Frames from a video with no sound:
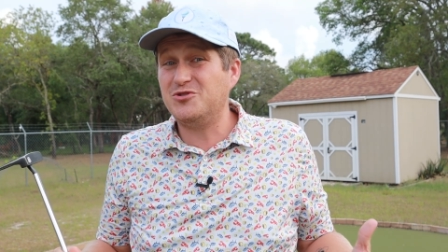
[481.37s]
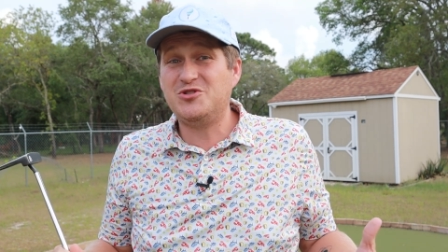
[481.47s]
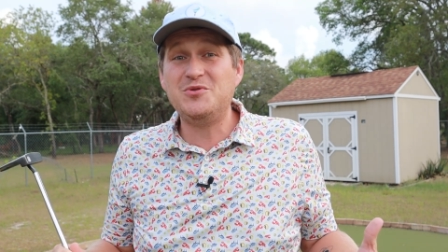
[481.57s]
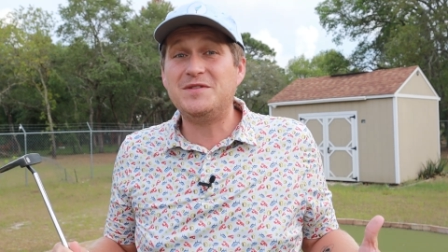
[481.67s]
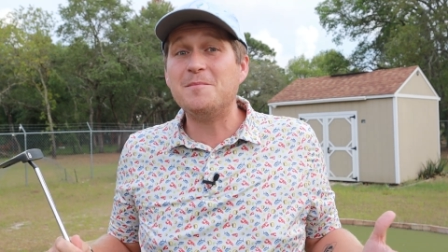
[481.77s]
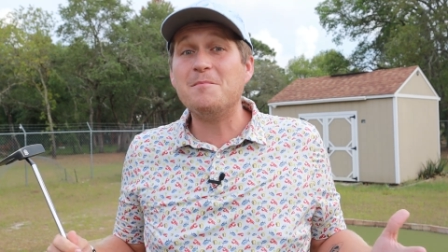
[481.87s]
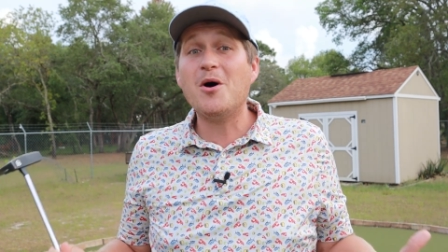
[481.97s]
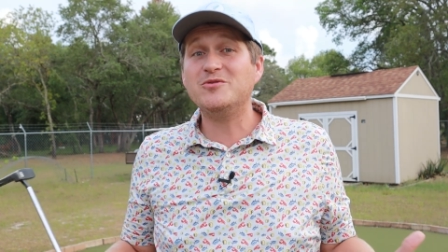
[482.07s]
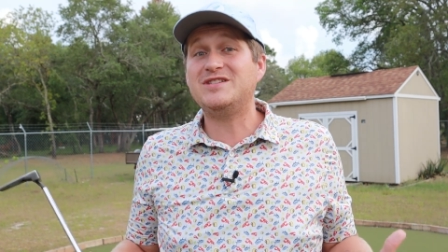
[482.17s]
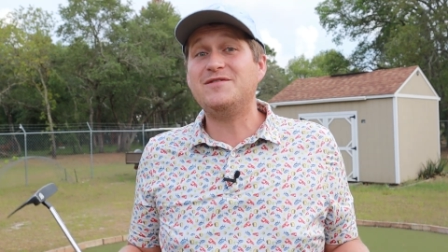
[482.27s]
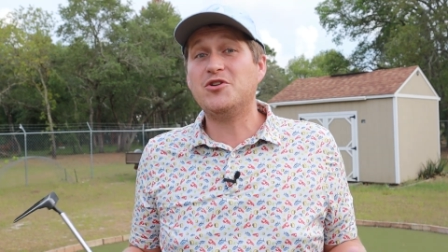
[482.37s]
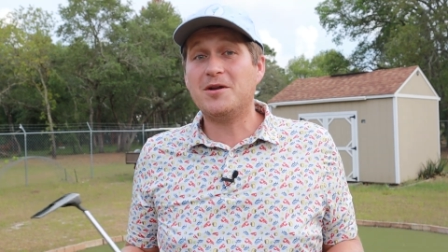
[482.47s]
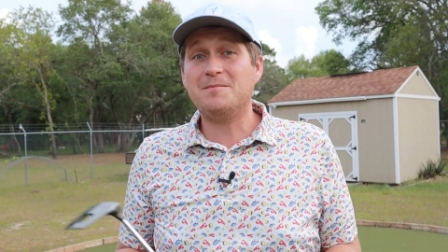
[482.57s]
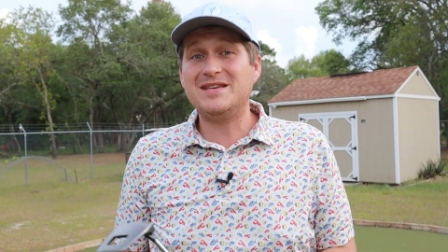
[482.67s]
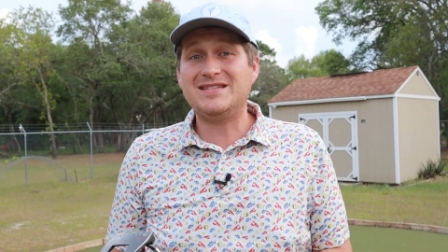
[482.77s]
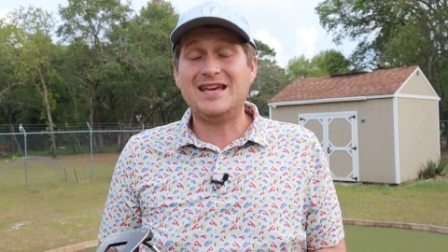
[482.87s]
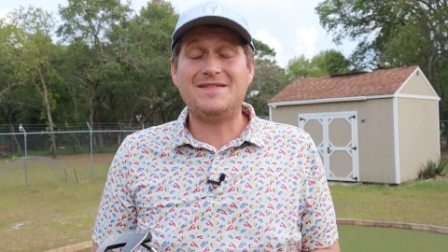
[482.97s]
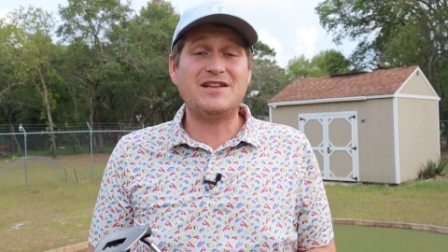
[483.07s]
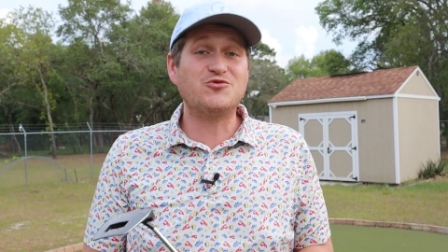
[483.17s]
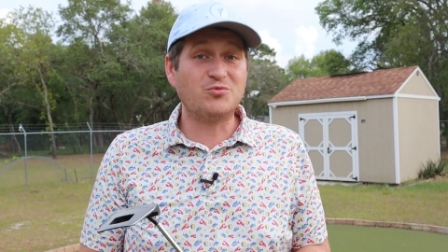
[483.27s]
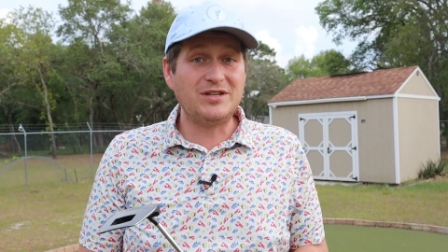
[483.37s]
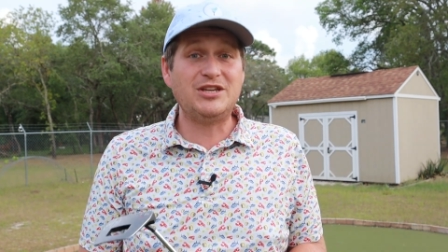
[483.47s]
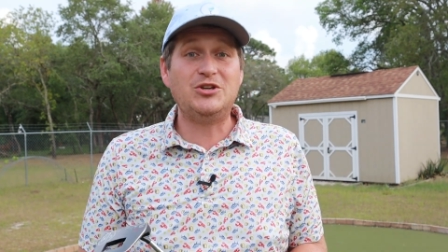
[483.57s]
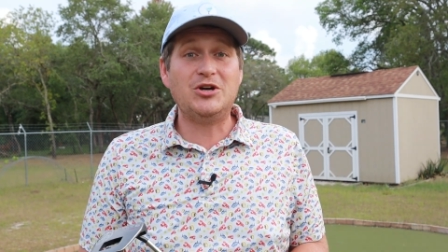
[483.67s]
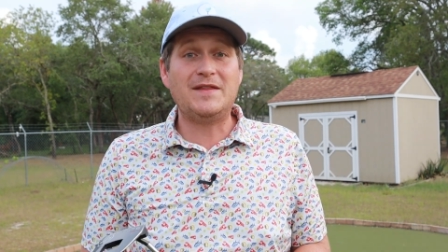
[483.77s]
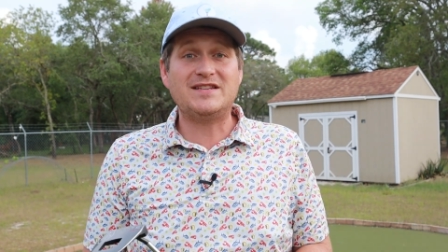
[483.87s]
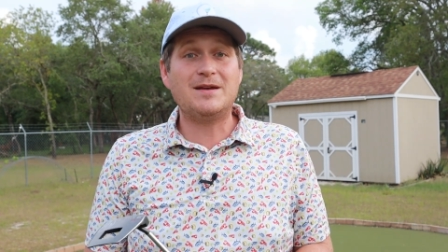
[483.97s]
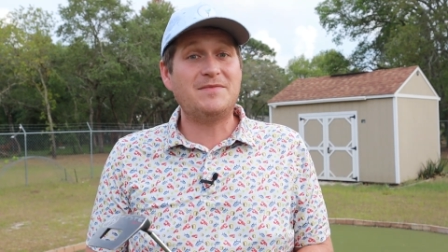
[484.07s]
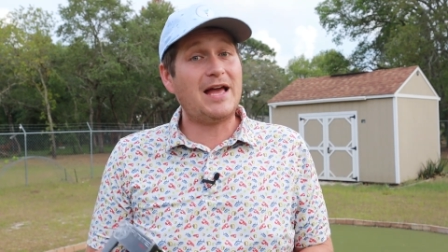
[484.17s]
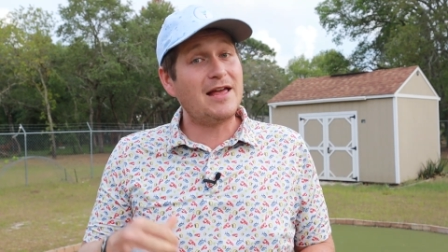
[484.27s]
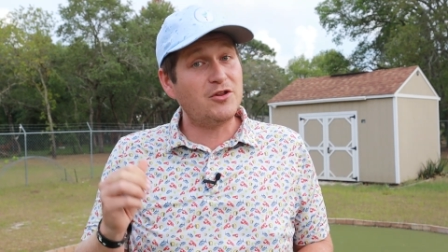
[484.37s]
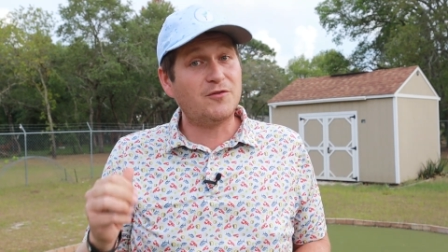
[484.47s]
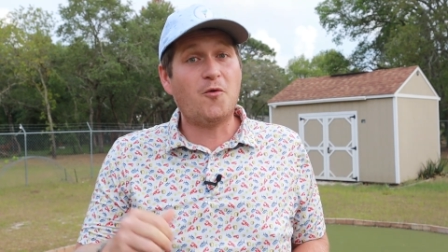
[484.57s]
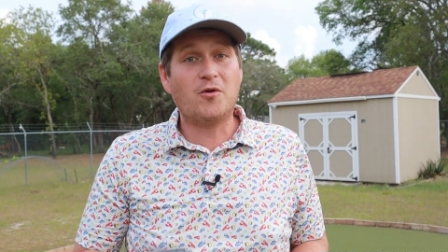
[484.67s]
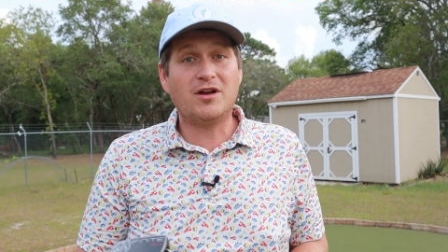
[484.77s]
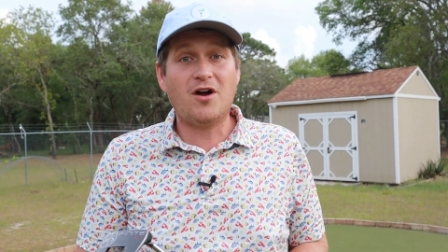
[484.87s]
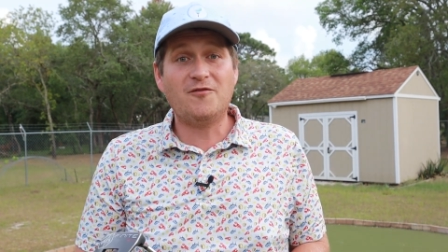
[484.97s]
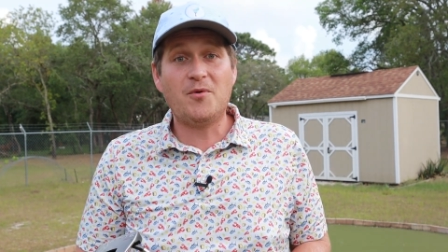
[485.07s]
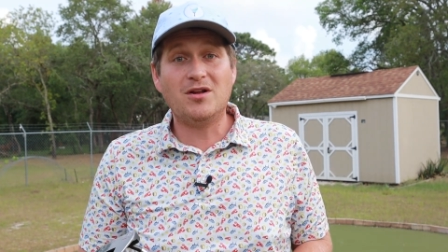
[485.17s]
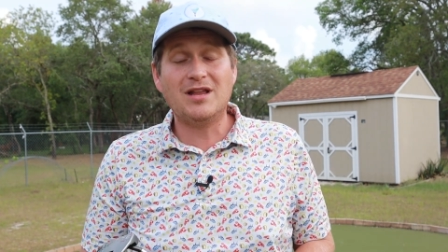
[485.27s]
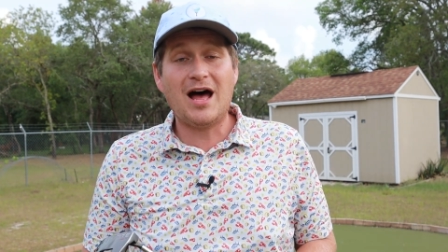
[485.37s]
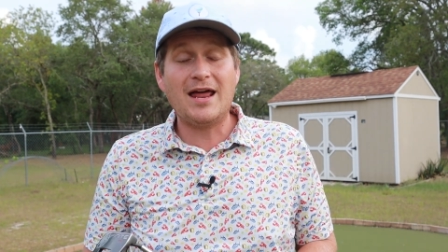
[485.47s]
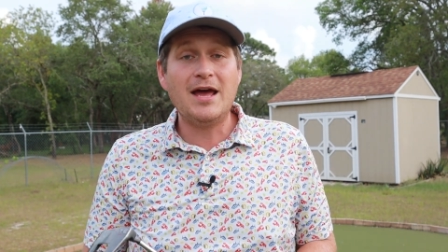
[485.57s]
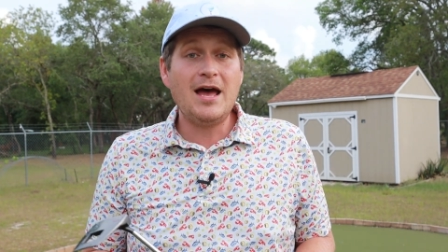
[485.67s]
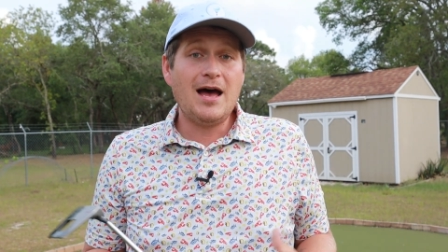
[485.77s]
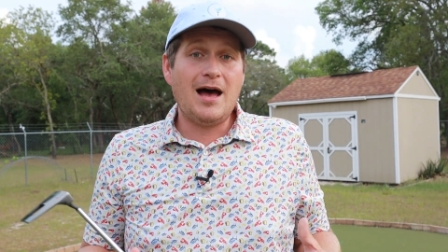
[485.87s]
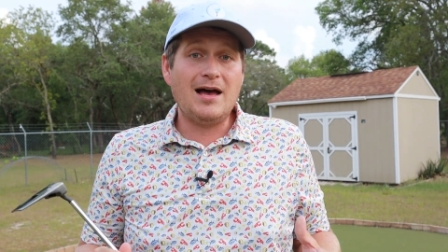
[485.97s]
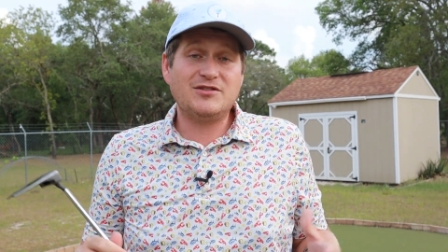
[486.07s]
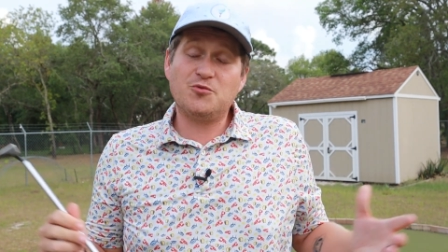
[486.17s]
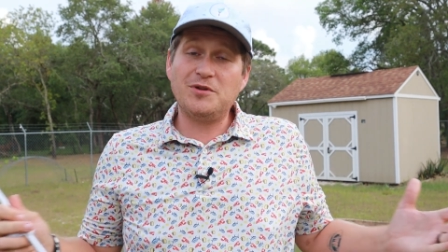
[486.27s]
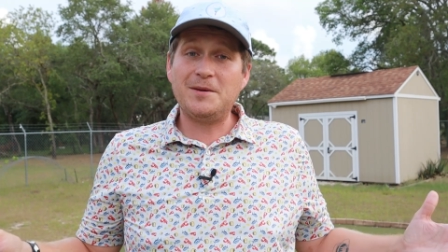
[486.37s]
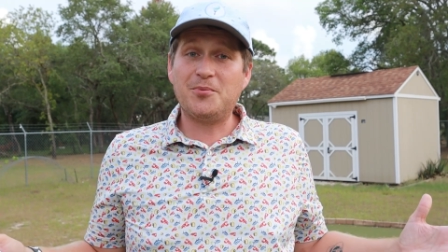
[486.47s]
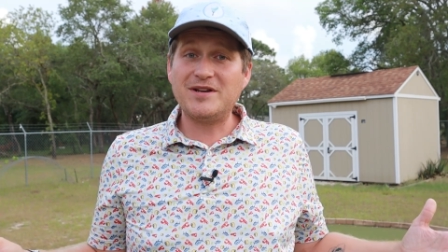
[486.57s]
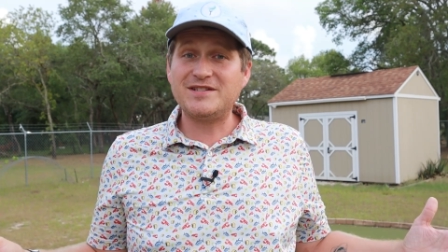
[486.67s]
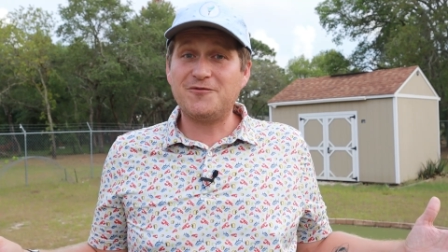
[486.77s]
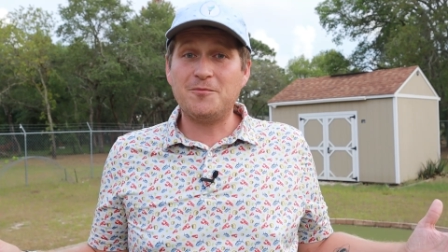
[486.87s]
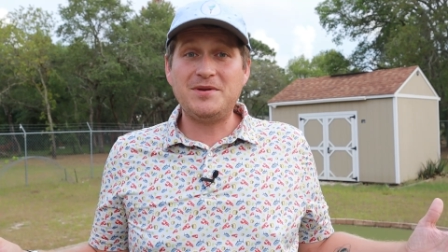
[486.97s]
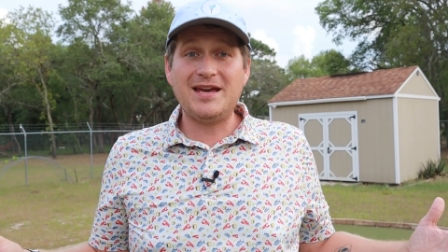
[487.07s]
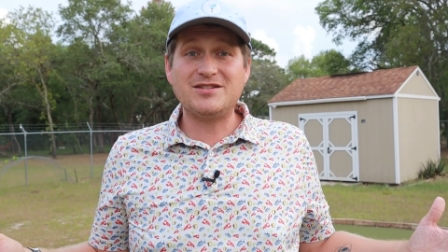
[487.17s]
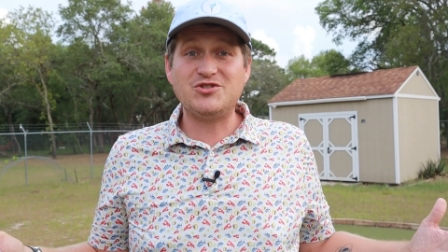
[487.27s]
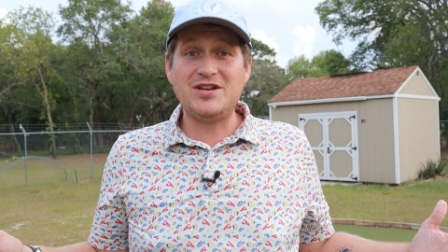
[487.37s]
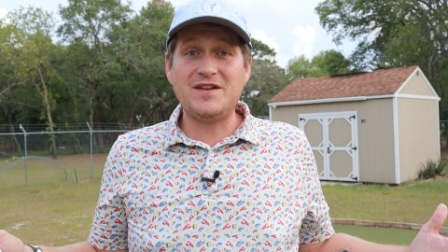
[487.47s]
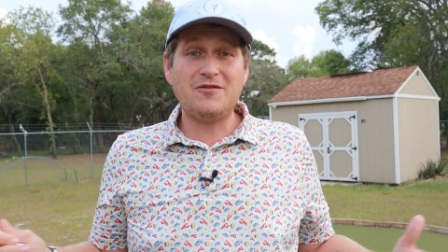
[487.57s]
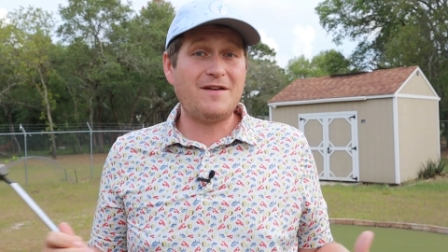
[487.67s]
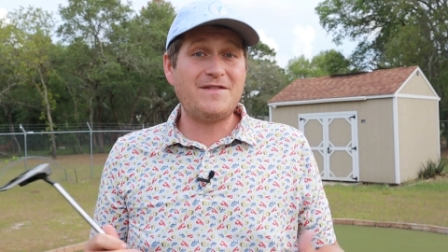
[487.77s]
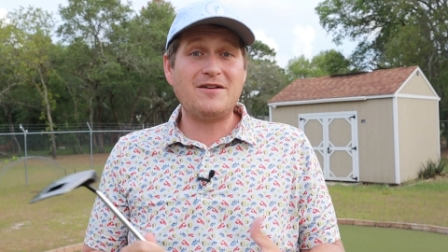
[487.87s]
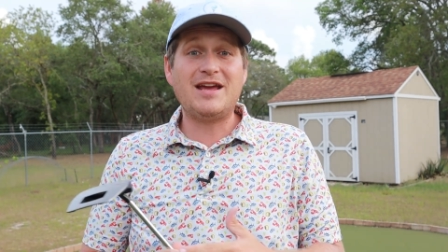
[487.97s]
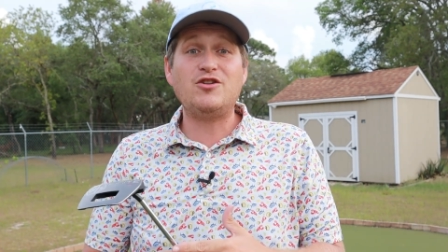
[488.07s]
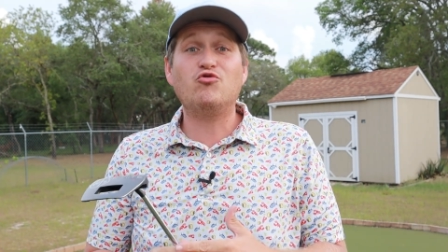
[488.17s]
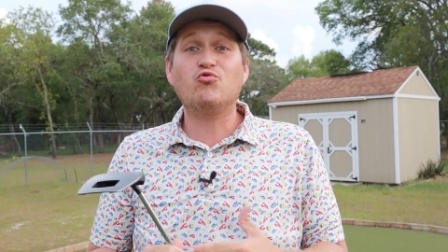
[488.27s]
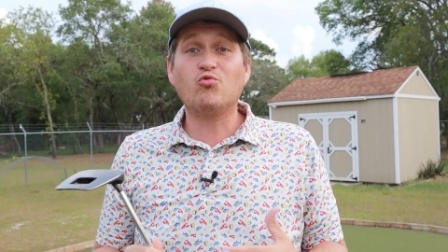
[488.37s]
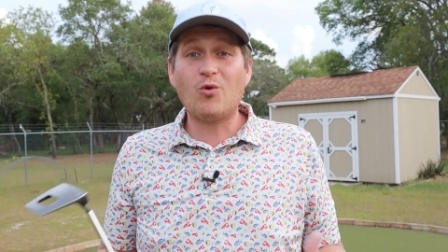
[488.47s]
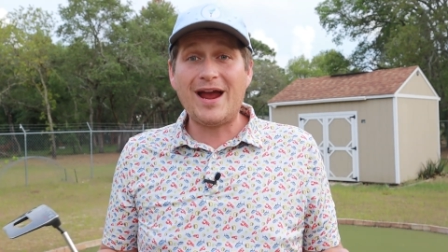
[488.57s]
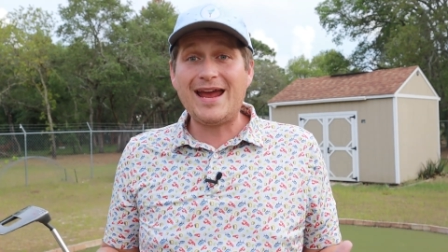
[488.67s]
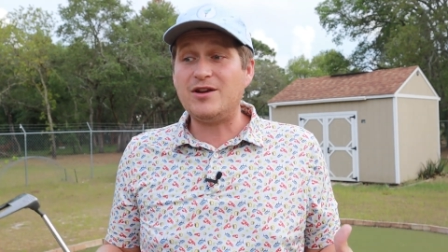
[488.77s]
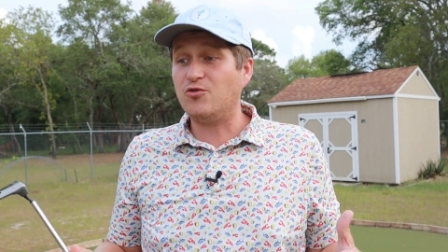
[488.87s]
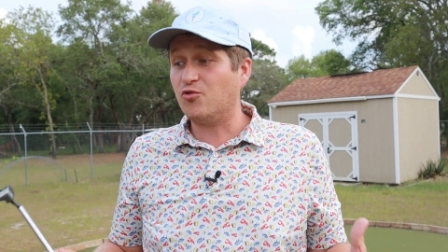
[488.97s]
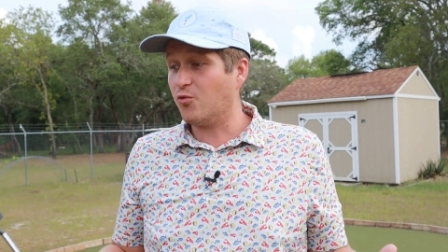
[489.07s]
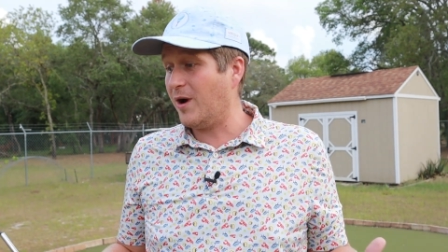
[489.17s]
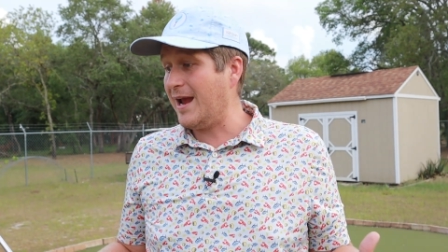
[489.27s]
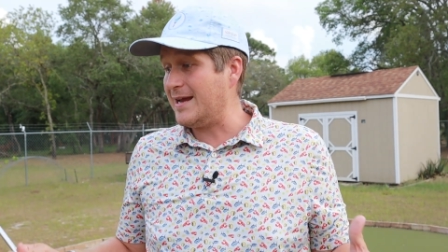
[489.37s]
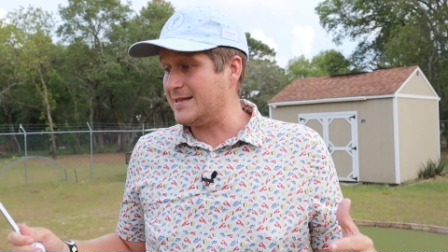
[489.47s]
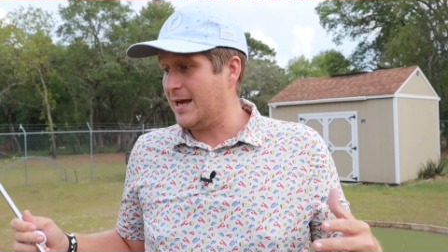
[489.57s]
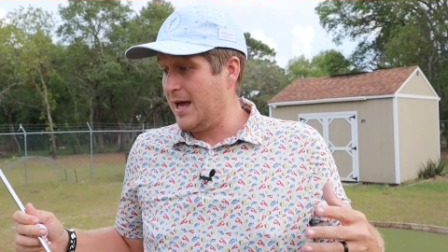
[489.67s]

or two at the most, even on a mishit, and that's really good. That's something I look for in a golf ball a lot. Uh, so really impressive from PXG there. They found a great, great